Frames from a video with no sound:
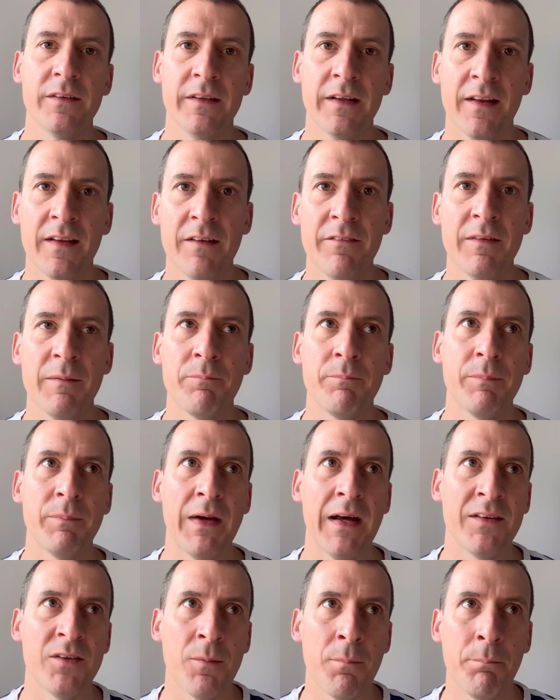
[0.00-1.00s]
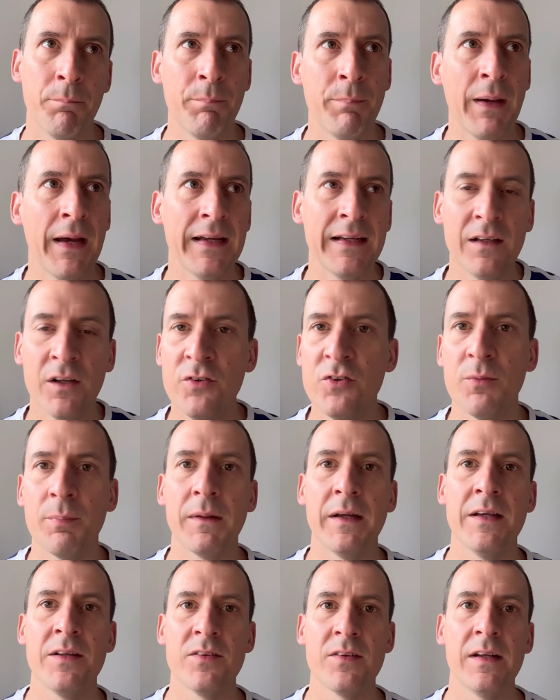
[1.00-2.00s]
You know, they've had to pay loads of
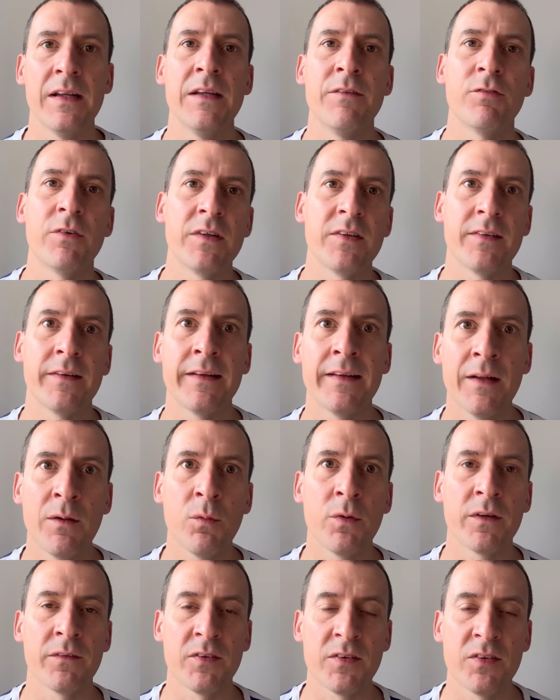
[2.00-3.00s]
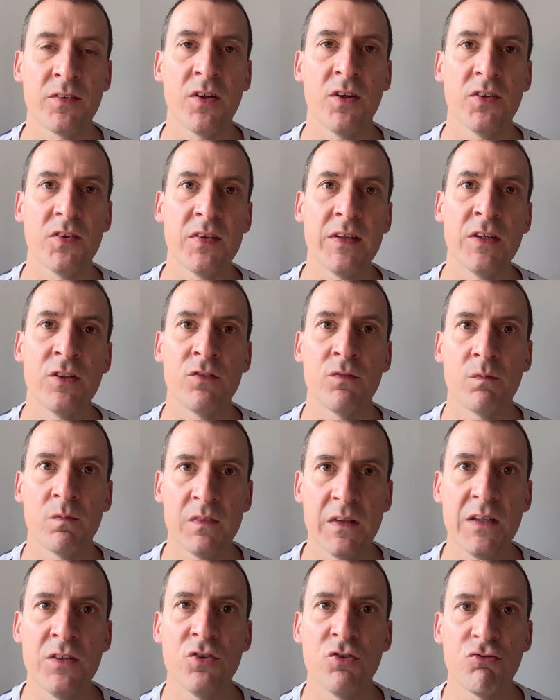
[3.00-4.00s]
players to leave recently. They want to start seeing
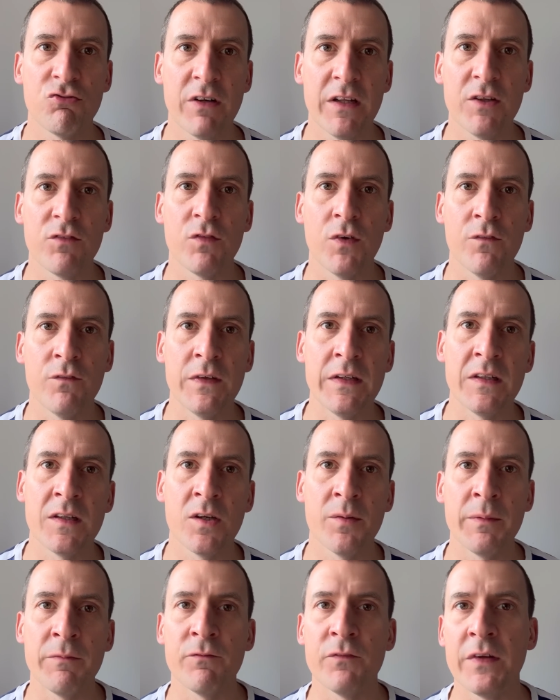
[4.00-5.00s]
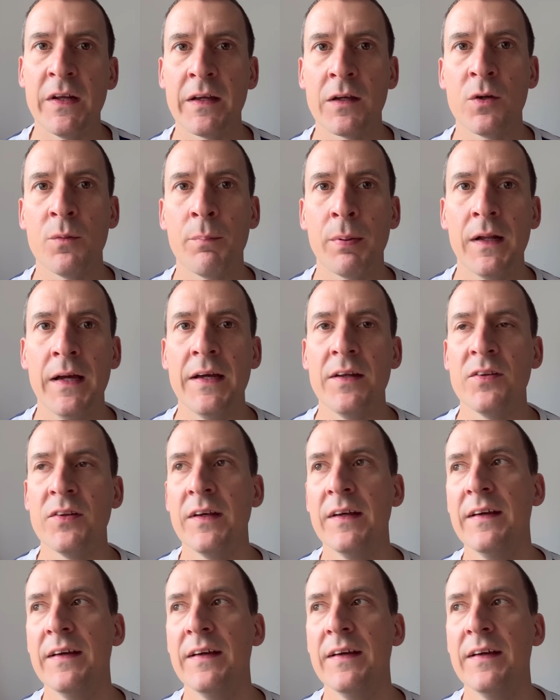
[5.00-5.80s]
decent transfer fee come in for their good players.